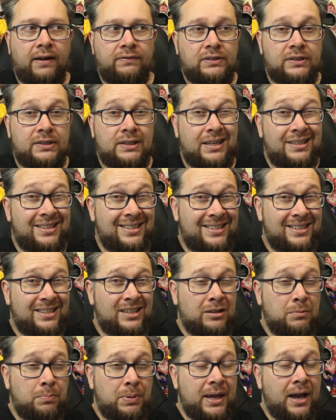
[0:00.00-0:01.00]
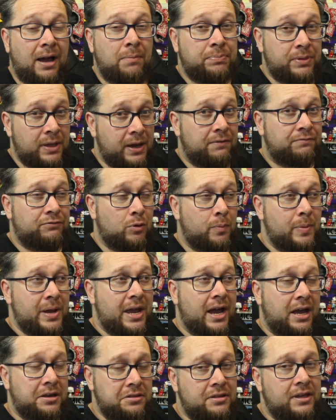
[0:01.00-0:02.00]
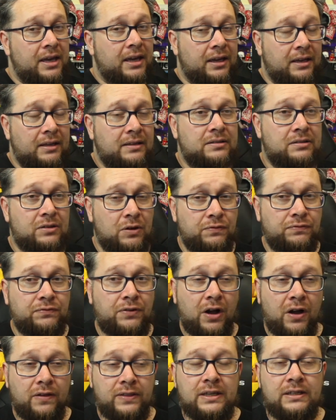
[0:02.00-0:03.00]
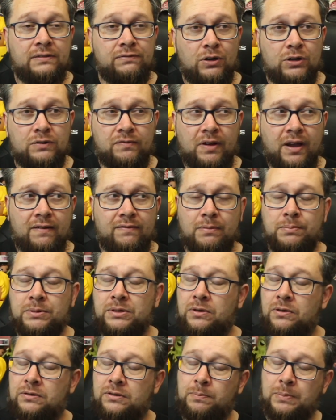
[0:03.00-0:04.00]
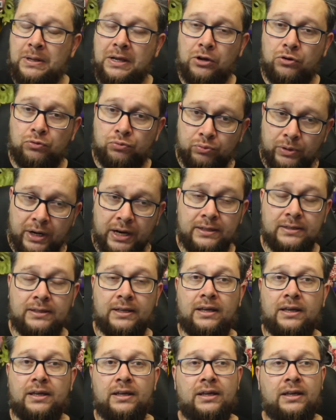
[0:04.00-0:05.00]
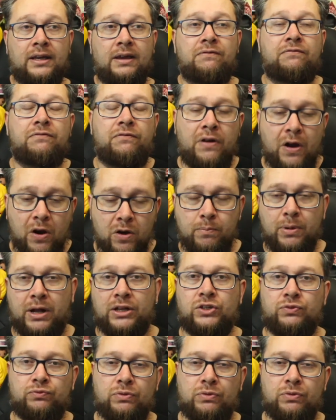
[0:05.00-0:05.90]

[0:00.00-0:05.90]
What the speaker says: to say, this is going to be up there for me. I think so far these first 5 episodes have been great, very much